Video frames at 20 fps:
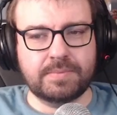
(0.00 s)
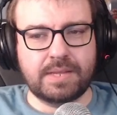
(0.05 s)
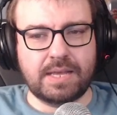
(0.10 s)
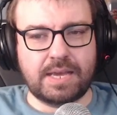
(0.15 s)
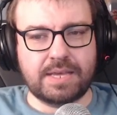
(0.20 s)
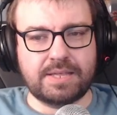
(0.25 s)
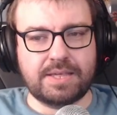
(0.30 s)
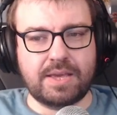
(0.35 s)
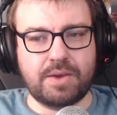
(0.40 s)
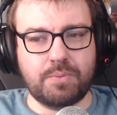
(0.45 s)

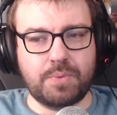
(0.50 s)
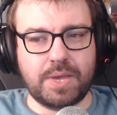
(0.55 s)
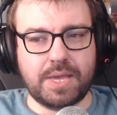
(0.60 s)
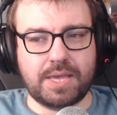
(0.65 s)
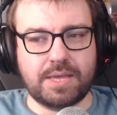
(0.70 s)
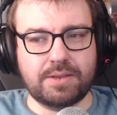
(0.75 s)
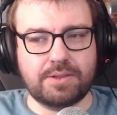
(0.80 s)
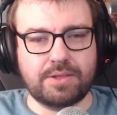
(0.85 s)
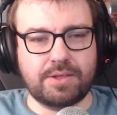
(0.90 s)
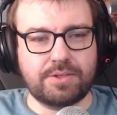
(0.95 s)
As he
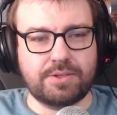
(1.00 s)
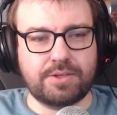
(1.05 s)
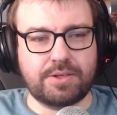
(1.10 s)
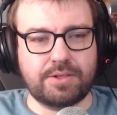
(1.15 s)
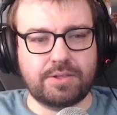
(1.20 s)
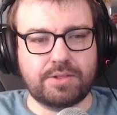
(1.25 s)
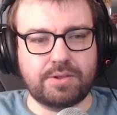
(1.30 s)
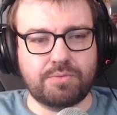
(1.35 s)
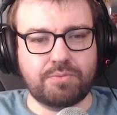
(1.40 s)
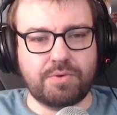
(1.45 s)
awakens, his
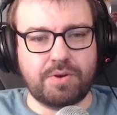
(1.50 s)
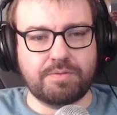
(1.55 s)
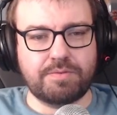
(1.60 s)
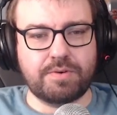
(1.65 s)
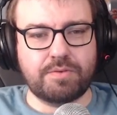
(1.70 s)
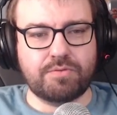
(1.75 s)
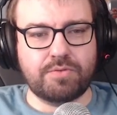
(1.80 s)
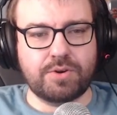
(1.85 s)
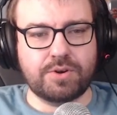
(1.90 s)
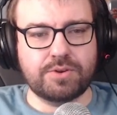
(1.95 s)
sister
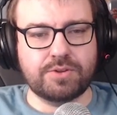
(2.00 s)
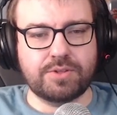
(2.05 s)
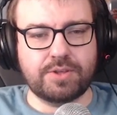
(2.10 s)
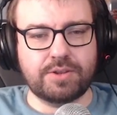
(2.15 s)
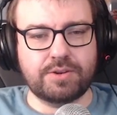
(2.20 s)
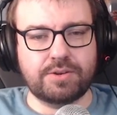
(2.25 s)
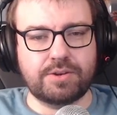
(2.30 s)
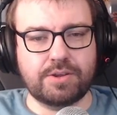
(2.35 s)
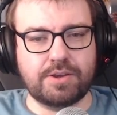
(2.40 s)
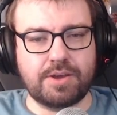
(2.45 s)
River runs
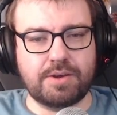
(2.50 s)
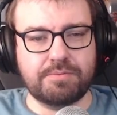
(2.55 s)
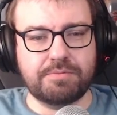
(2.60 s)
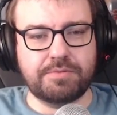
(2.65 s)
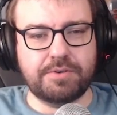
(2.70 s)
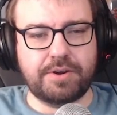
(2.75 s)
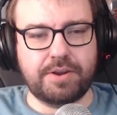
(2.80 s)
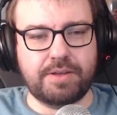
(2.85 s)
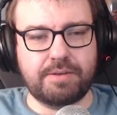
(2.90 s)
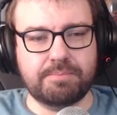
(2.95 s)
in to
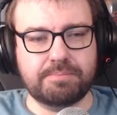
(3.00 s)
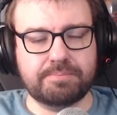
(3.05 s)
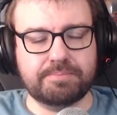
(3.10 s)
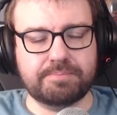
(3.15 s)
comfort him.